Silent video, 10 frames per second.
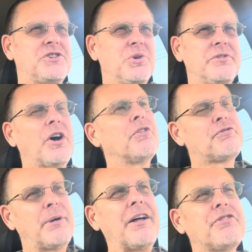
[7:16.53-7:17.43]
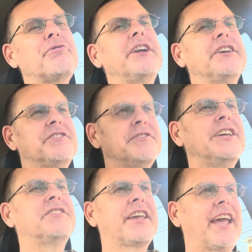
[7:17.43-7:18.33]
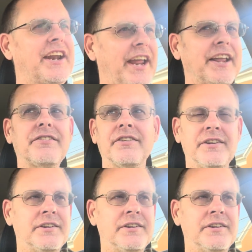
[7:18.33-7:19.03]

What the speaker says: about three decent candidates.